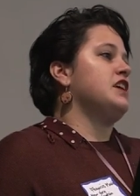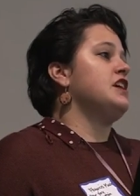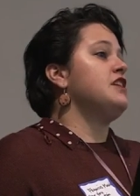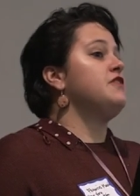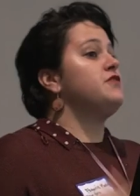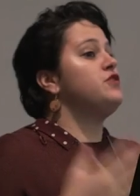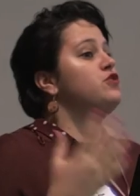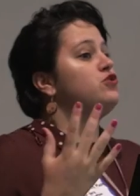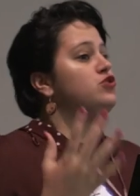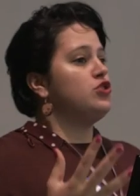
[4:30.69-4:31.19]

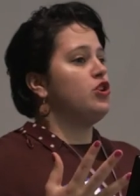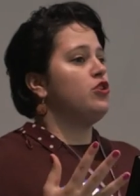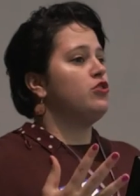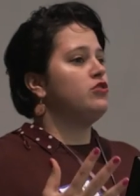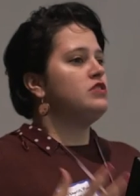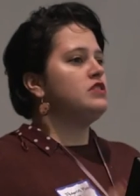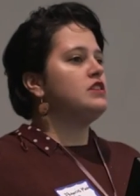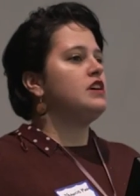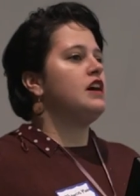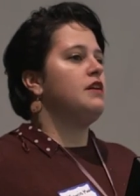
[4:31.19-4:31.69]
if you
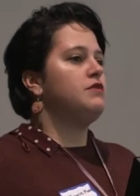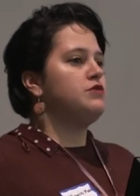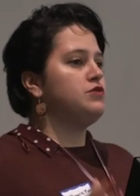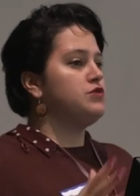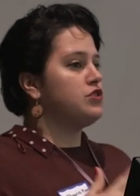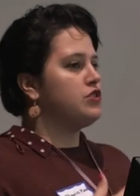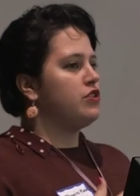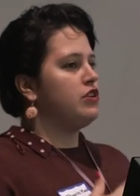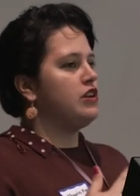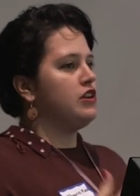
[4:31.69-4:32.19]
don't, I'm
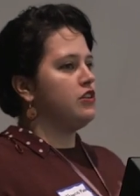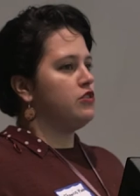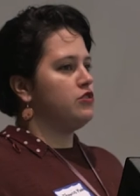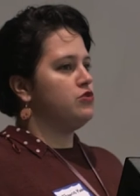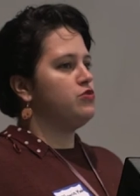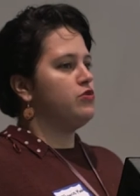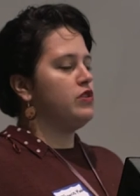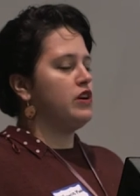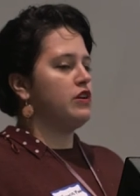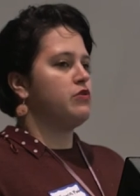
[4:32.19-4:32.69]
just going to
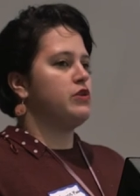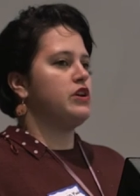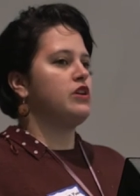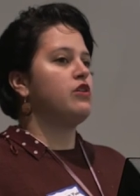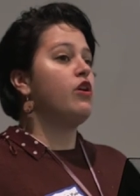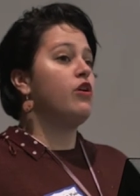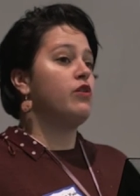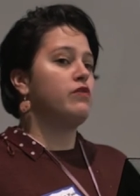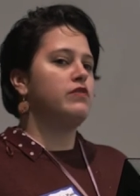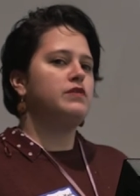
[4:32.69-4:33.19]
do a
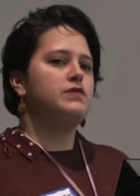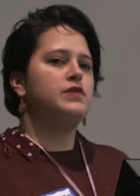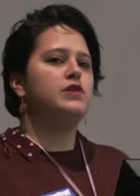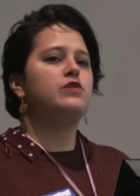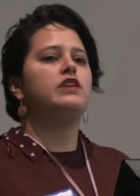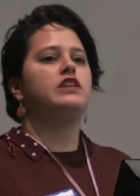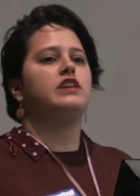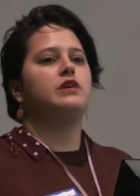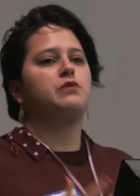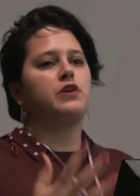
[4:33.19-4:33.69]
quick overview,
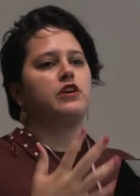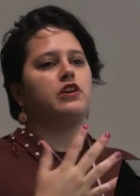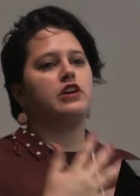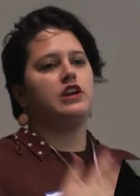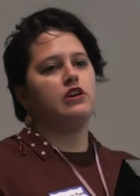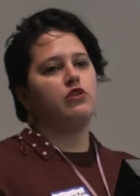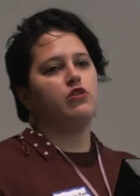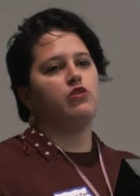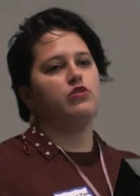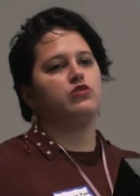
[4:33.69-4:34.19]
and then we're going
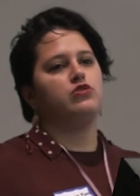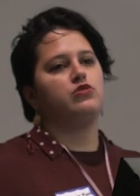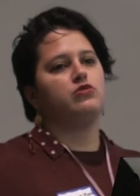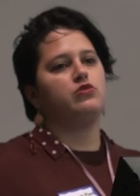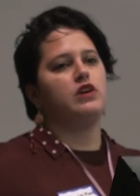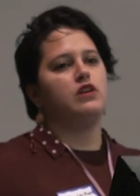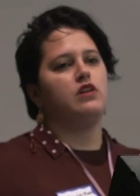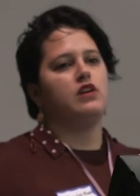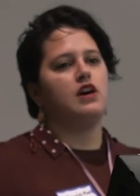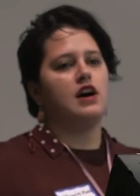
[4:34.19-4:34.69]
to go through
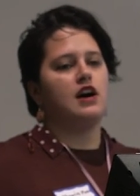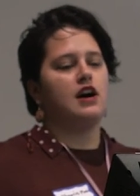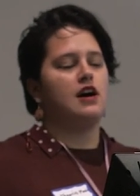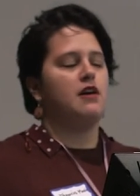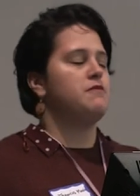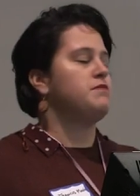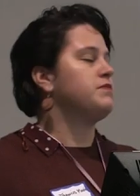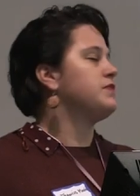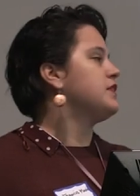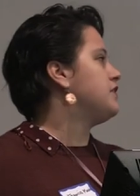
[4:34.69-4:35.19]

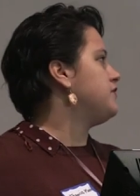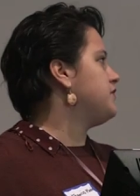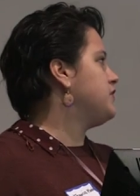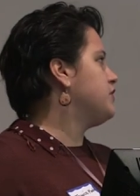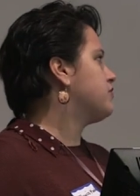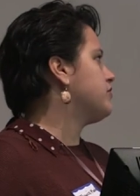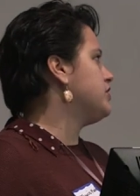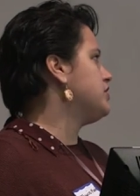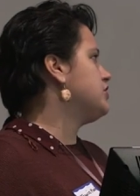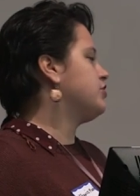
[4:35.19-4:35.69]
a
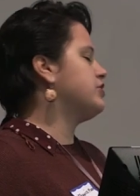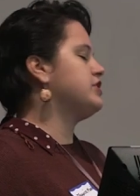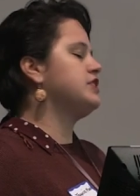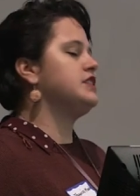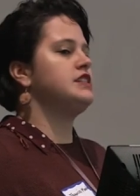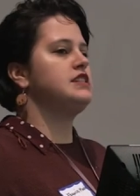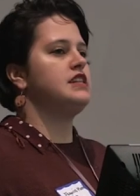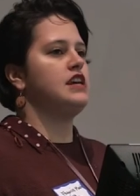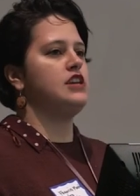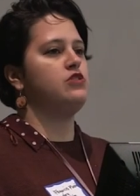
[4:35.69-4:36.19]
few
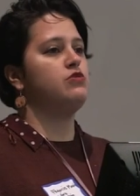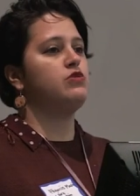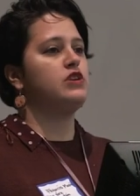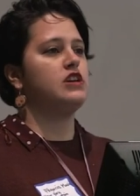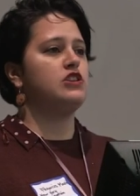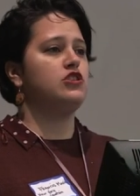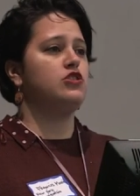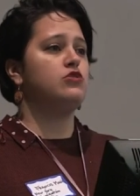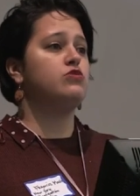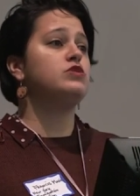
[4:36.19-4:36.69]
resources that you
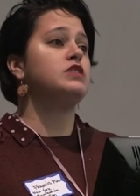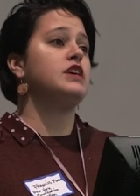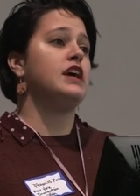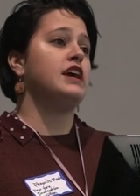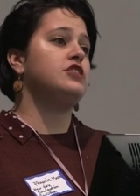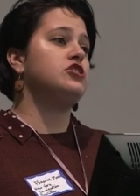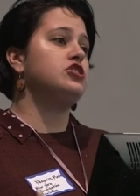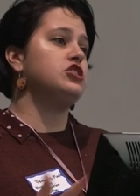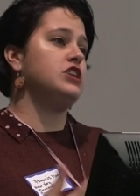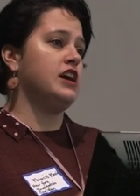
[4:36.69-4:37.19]
can use
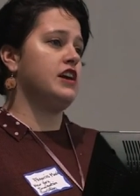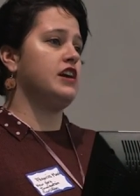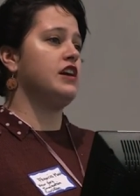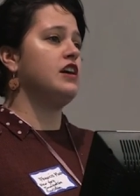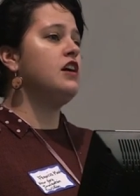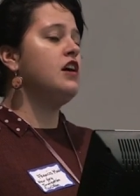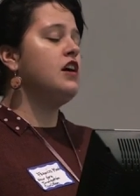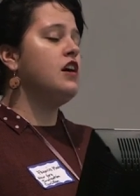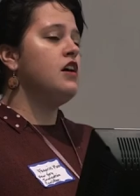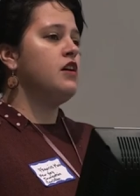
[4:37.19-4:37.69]
and
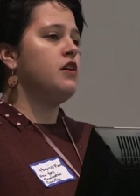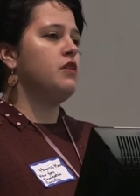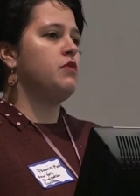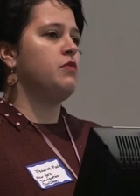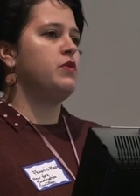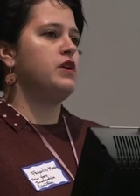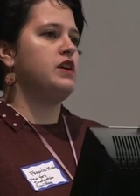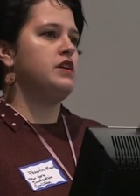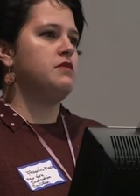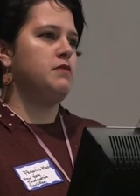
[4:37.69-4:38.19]
share
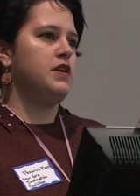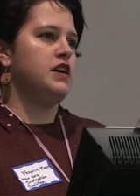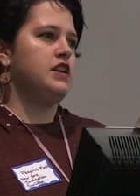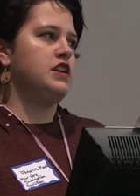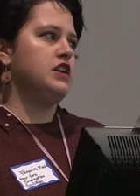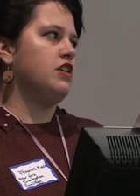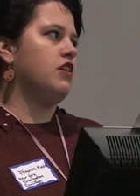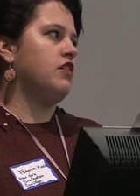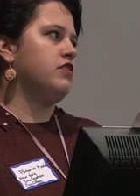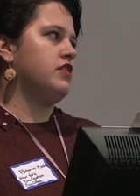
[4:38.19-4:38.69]
with
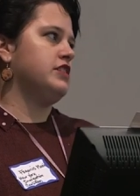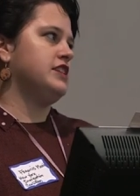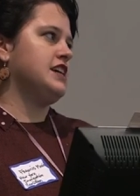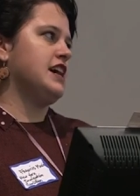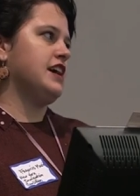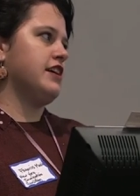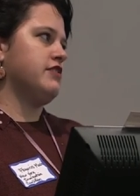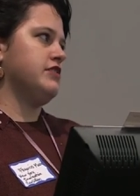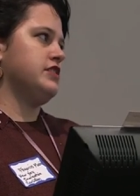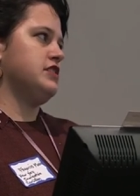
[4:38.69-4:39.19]
many other
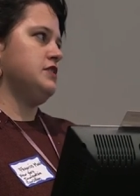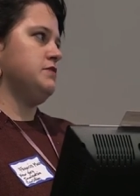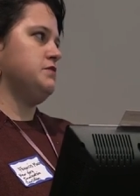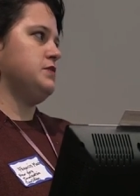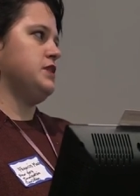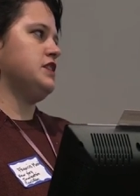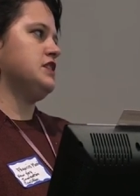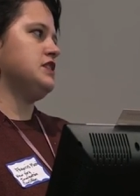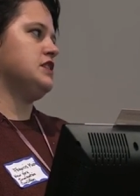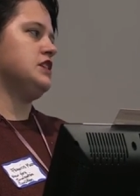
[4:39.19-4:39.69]
DACA
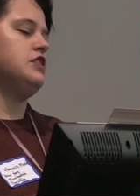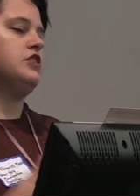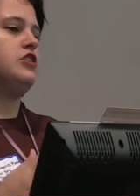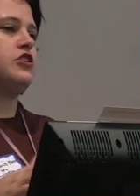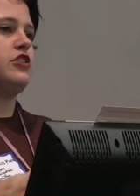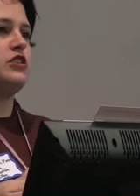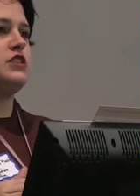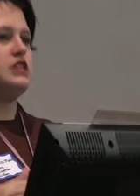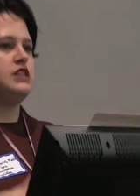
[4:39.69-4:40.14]
recipients in New York